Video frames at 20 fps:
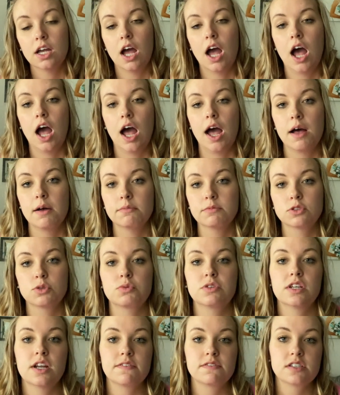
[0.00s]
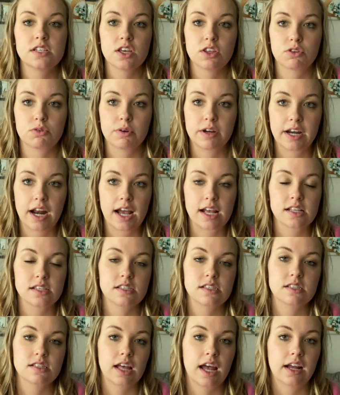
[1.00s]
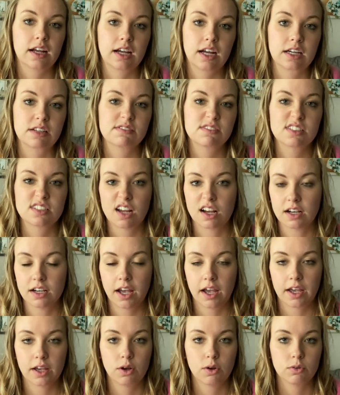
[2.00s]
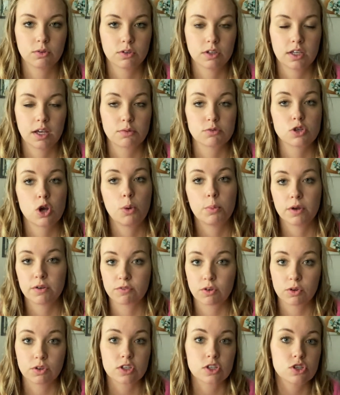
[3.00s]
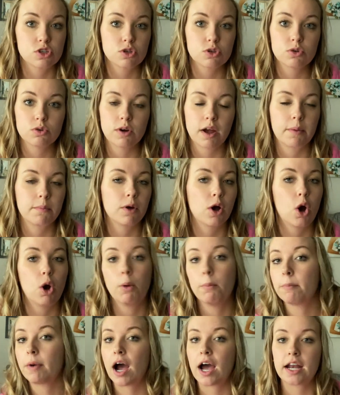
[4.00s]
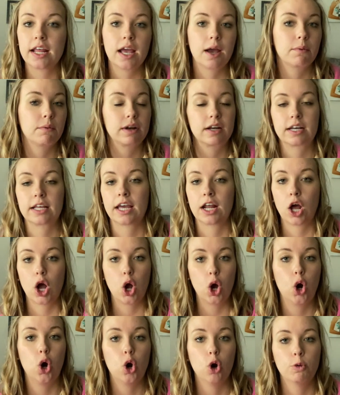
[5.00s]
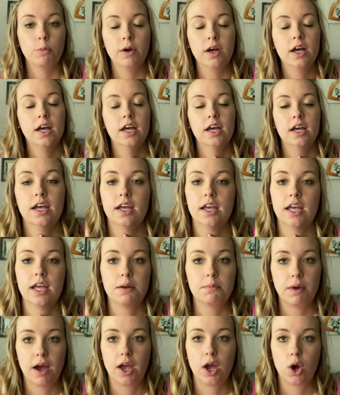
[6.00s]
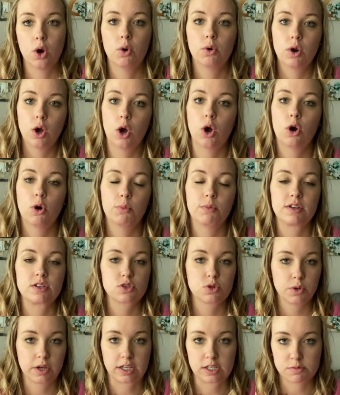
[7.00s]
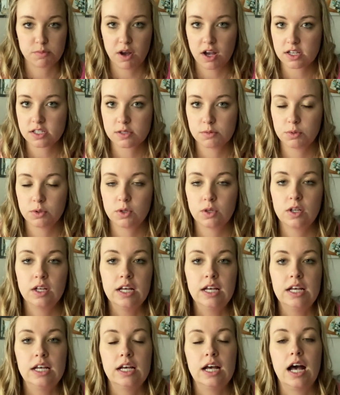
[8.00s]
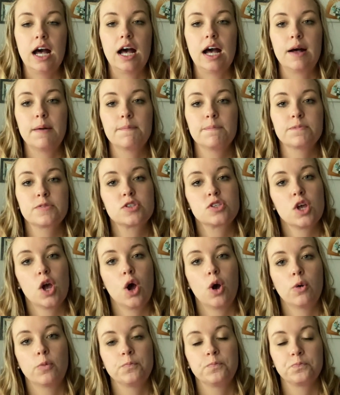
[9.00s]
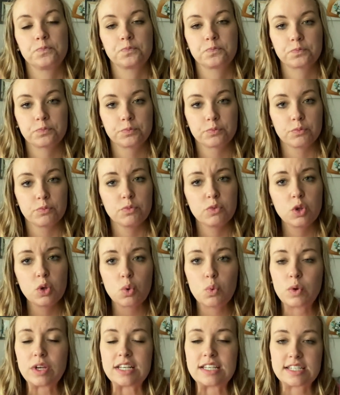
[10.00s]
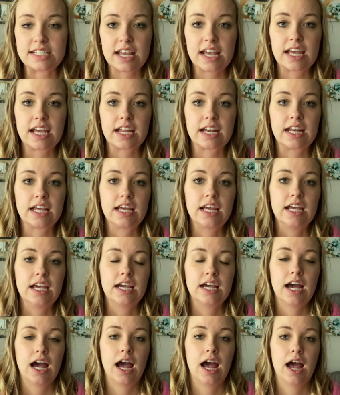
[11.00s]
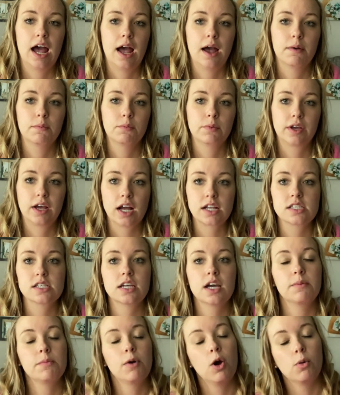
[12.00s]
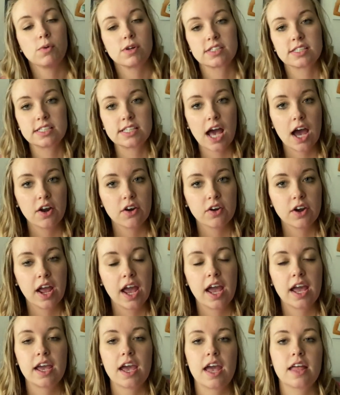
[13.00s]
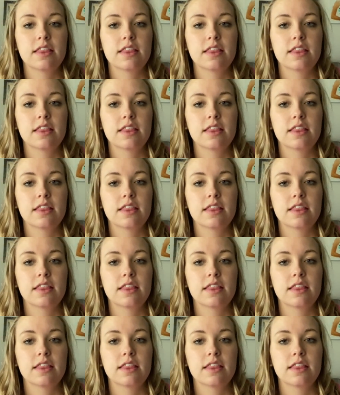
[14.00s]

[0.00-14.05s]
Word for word: Um, so we did have to stay three nights. That kind of stunk. I only, I was hoping for only two. I'm a homebody. I wanted to get home in my own home as quick as possible. Um, so we did, um, we got to come home on Saturday.